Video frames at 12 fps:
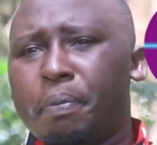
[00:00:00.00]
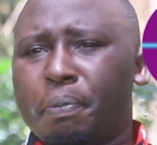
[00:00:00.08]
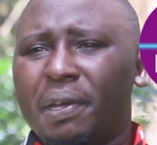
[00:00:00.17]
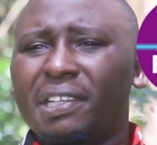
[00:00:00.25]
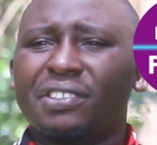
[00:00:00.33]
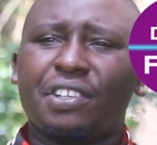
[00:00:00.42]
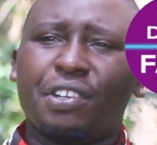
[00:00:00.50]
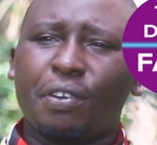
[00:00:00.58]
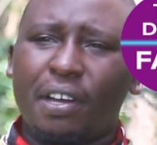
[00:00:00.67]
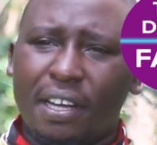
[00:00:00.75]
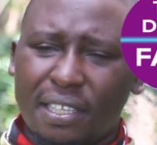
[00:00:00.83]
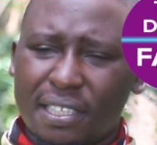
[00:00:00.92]
EpiPens in
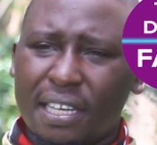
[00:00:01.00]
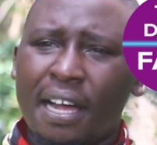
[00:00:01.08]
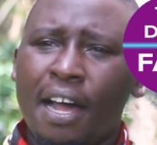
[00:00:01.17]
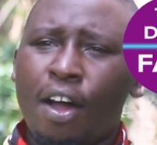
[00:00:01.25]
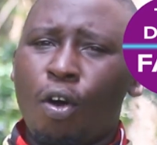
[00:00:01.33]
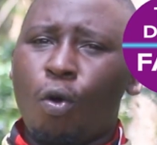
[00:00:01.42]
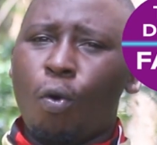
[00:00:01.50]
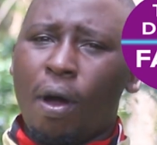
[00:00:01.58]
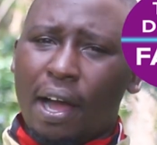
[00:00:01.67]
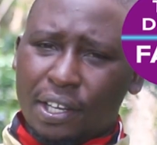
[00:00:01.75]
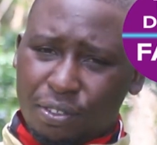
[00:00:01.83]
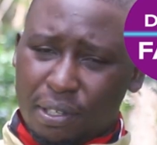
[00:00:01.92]
Uganda who
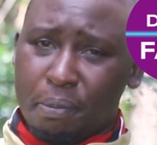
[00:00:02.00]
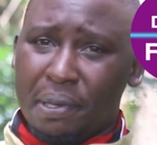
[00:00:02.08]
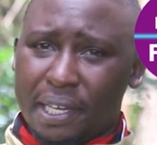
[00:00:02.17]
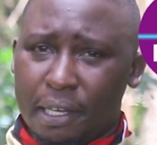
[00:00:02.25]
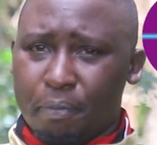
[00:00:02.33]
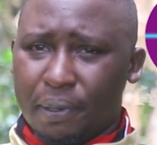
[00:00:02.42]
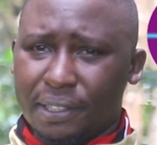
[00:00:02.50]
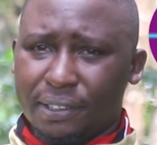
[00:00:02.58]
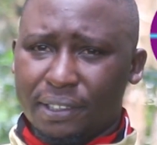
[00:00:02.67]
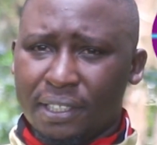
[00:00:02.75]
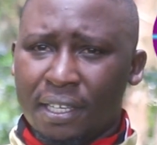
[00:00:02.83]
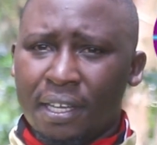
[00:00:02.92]
are actually
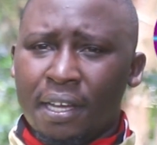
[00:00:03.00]
beekeepers,